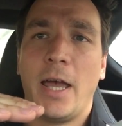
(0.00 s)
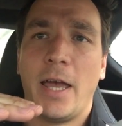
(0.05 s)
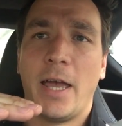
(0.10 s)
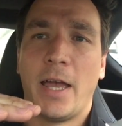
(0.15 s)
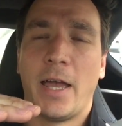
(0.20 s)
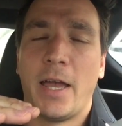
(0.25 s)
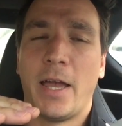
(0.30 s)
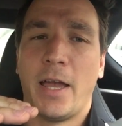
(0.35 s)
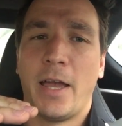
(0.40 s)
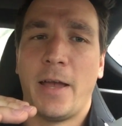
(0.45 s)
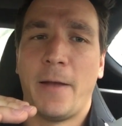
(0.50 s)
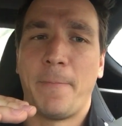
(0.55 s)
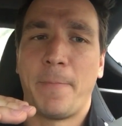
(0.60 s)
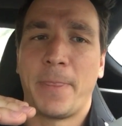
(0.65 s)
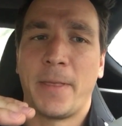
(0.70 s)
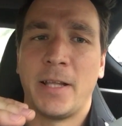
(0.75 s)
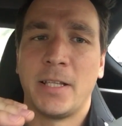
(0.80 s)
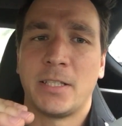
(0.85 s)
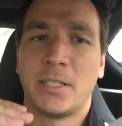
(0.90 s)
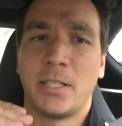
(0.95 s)

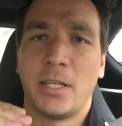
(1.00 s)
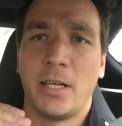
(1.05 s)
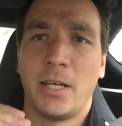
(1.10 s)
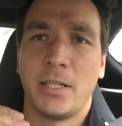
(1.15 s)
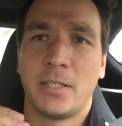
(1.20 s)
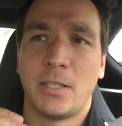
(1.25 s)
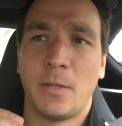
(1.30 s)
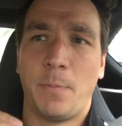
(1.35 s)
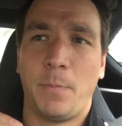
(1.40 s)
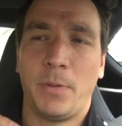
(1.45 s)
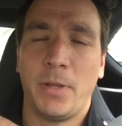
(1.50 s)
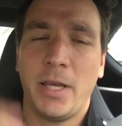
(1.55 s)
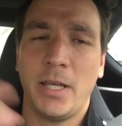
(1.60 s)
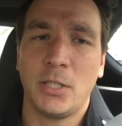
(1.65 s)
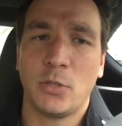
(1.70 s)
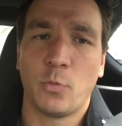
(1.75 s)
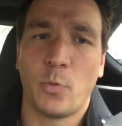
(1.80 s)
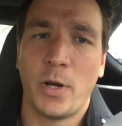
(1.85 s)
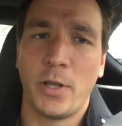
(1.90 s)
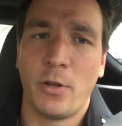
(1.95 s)
It's a
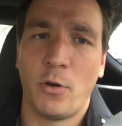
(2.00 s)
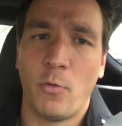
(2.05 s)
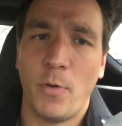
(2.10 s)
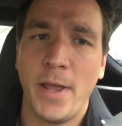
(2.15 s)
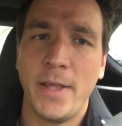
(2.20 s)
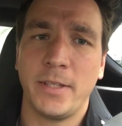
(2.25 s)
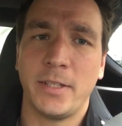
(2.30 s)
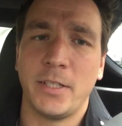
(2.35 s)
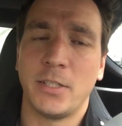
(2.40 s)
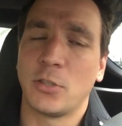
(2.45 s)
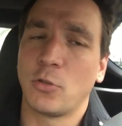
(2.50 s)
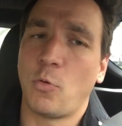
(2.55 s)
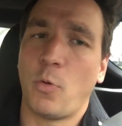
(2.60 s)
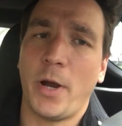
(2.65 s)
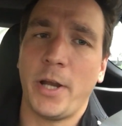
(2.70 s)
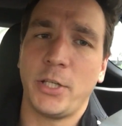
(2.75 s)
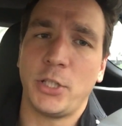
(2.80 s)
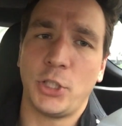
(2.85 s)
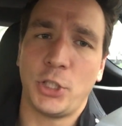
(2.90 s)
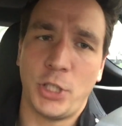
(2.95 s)
place where the rent is
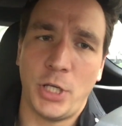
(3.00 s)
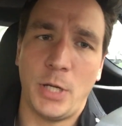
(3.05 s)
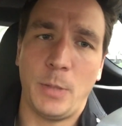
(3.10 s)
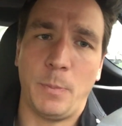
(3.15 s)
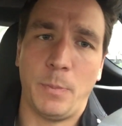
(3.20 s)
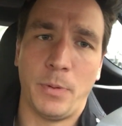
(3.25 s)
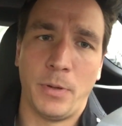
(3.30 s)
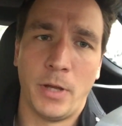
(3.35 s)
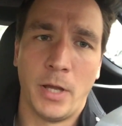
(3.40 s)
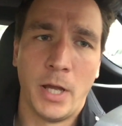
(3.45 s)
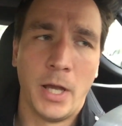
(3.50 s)
quite cheap.